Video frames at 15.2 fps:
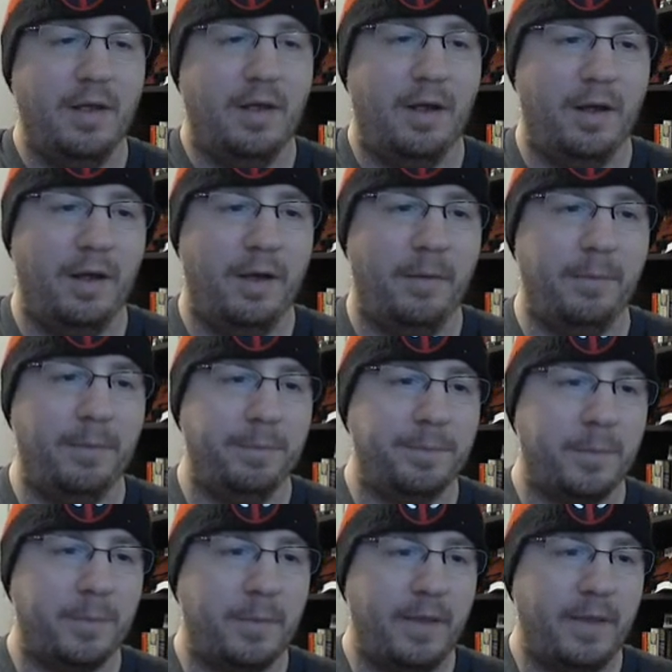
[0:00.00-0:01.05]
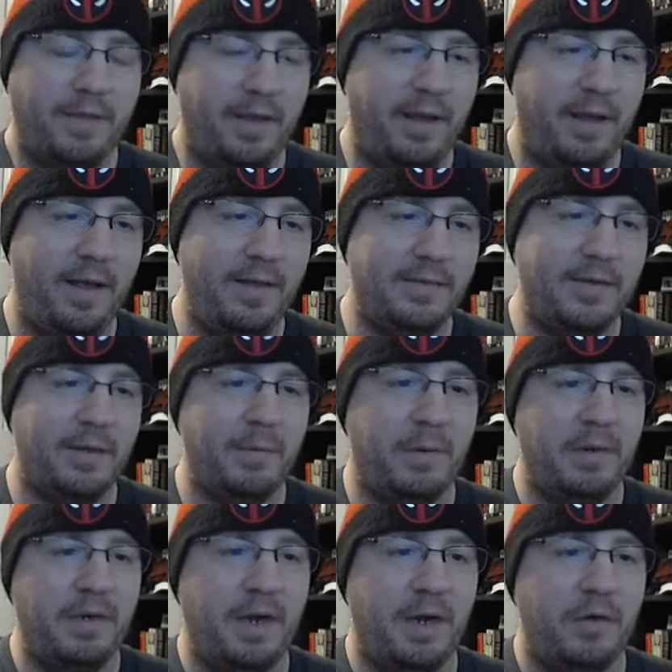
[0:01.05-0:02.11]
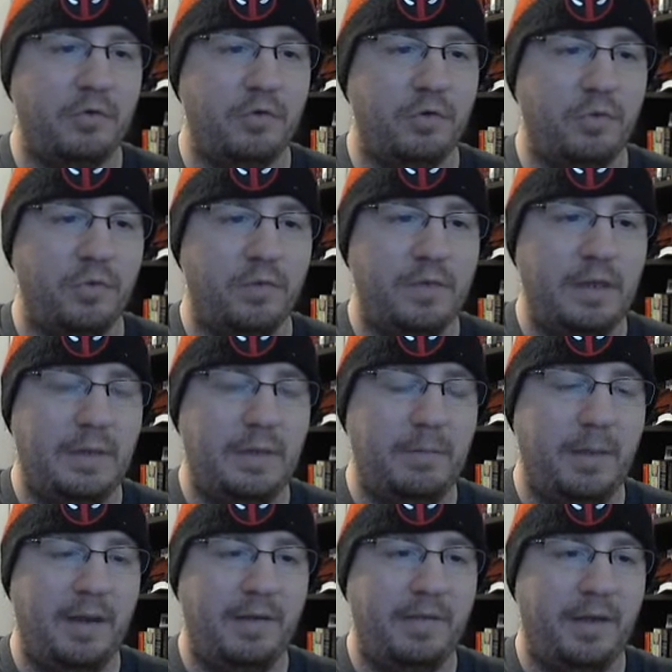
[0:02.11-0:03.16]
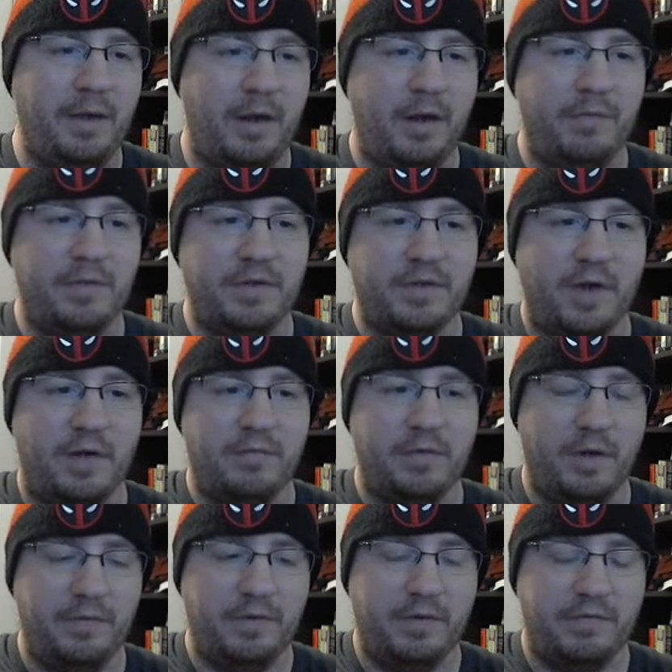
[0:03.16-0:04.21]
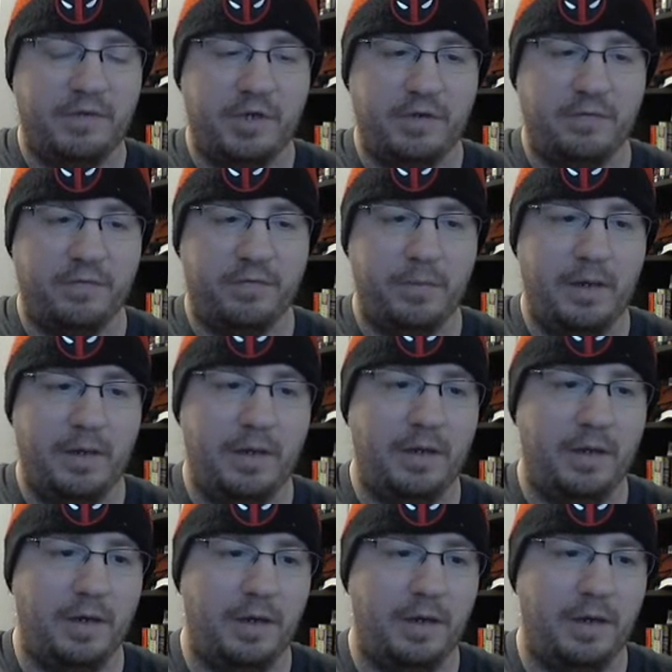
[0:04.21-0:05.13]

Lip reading: That is going to bring me down to the main thing of this conversation for me.